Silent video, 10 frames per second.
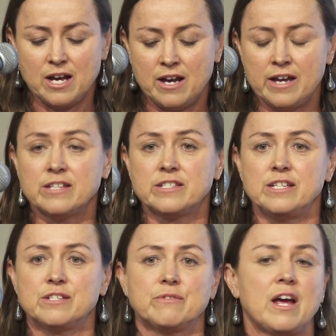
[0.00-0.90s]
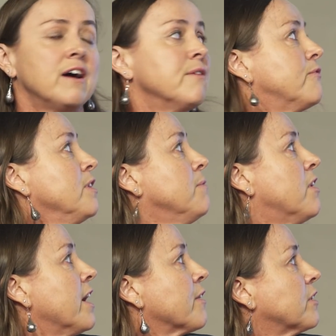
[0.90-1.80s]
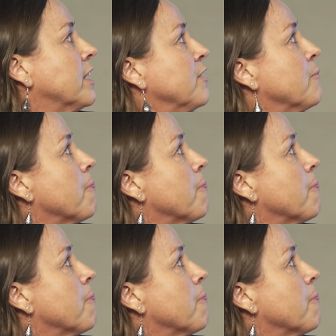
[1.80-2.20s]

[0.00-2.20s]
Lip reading: a cis female athlete.